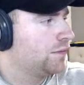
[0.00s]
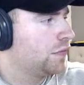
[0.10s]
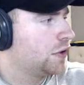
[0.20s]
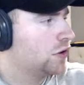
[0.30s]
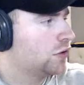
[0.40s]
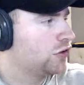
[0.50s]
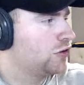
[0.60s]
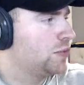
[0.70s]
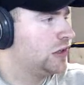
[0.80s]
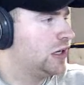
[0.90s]
Of course,
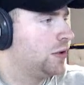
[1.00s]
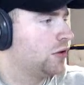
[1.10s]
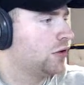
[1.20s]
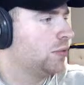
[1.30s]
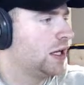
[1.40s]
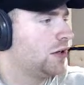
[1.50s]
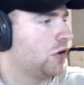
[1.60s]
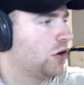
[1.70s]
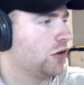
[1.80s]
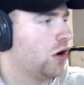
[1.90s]
it'd be typical of bloody
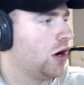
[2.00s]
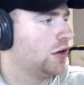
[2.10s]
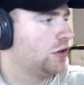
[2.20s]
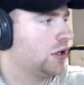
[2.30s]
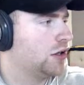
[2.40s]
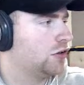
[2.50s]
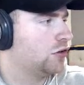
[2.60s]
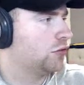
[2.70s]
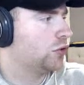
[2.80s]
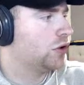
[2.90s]
Ross Lyon to
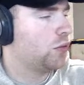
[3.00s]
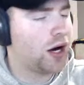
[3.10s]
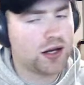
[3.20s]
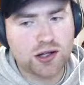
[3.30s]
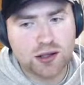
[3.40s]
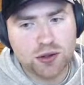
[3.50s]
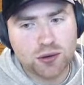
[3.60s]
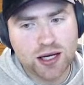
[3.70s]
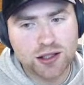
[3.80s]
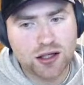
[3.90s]
ruin the one thing we all
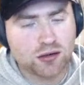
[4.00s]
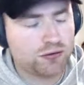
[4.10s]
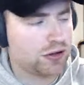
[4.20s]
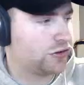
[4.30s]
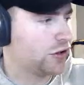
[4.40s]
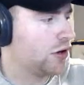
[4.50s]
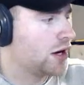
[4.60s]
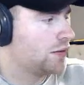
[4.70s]
had going for us tonight.